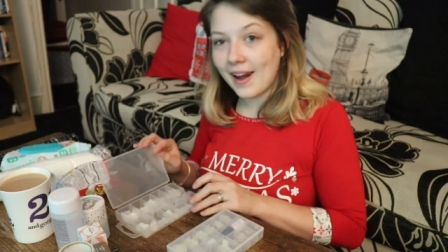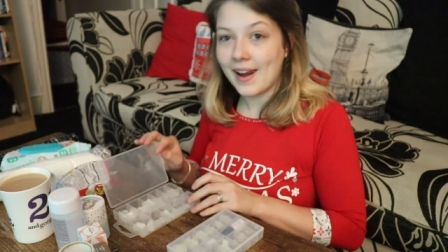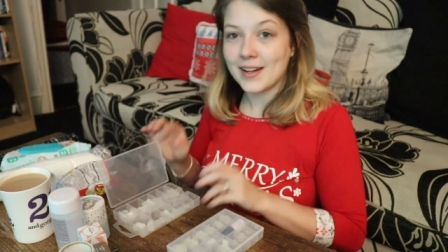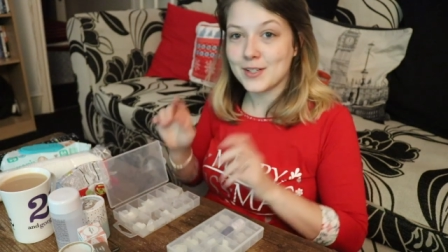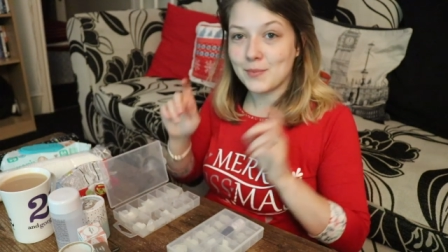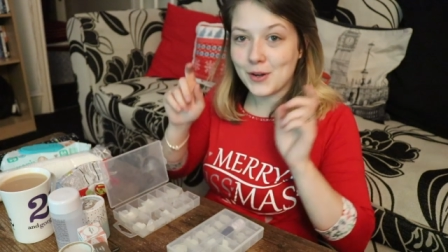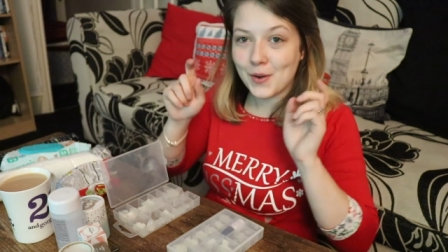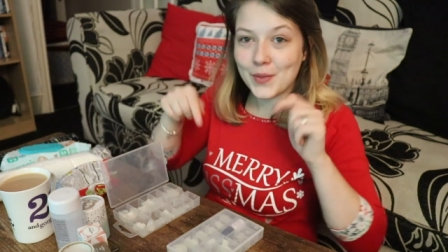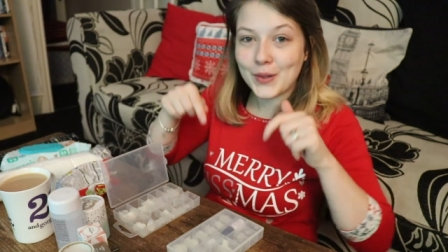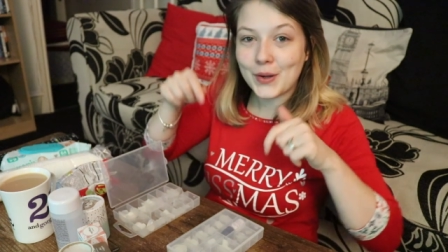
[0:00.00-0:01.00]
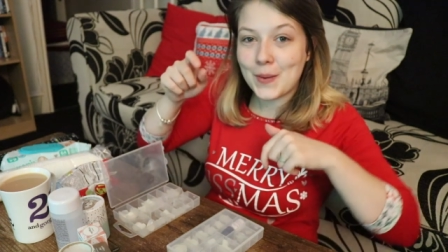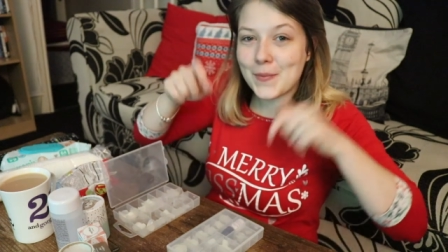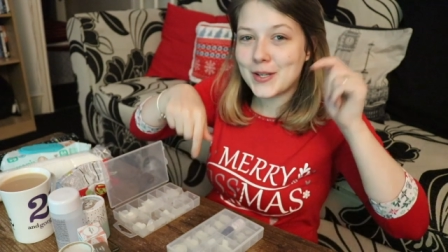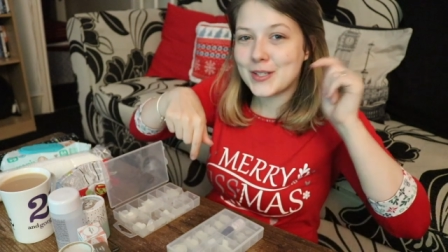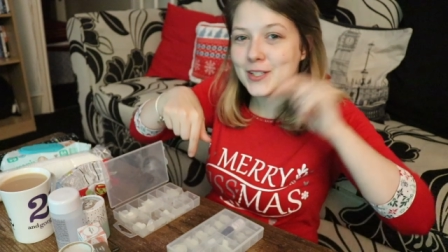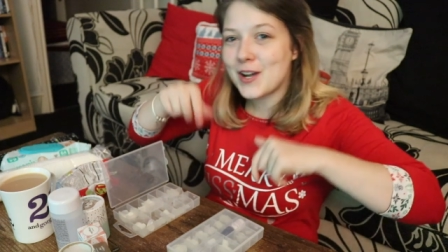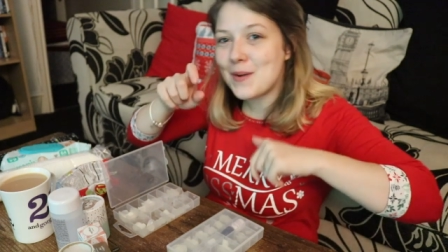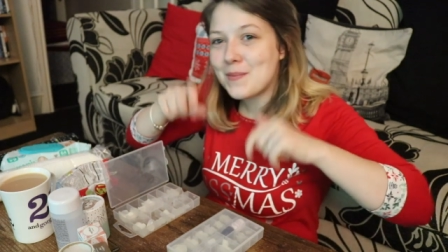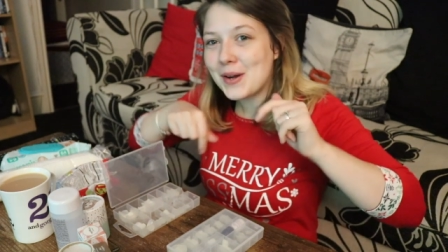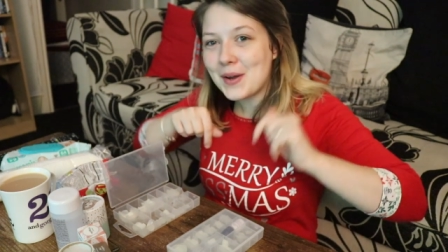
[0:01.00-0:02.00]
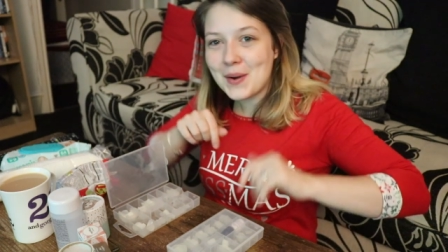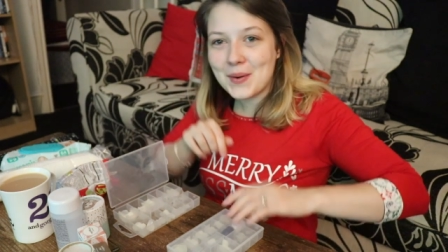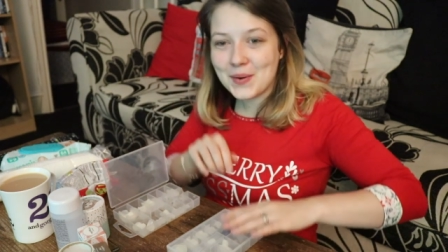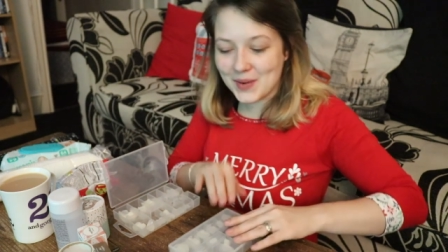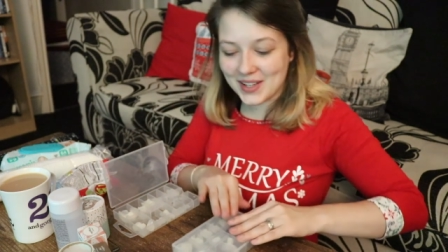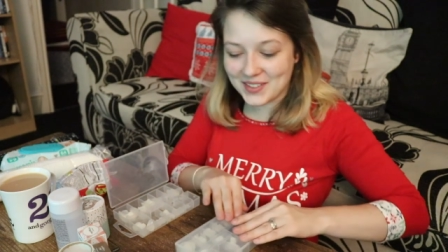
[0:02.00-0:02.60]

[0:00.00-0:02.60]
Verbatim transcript: Let me know in the comments down below.